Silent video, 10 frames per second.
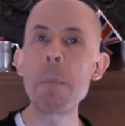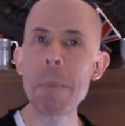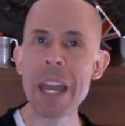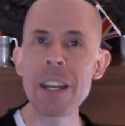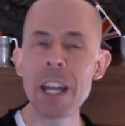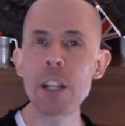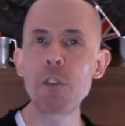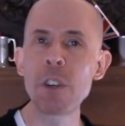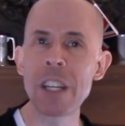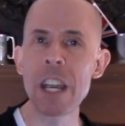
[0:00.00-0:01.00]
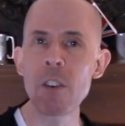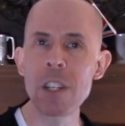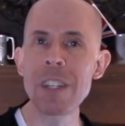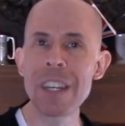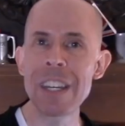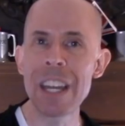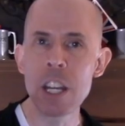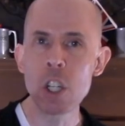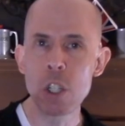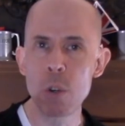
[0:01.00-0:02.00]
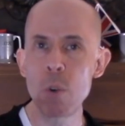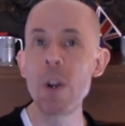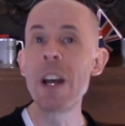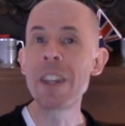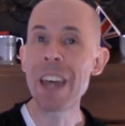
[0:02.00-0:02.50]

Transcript: mandates for guaranteed issue